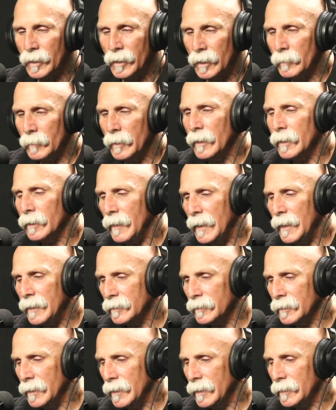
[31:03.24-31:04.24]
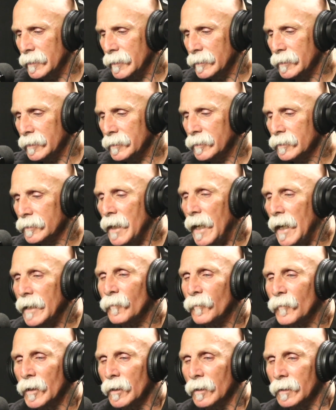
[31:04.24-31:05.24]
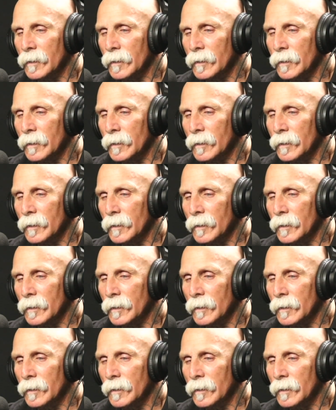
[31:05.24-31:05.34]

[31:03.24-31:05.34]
it reiterates it, and it's just a nice feeling.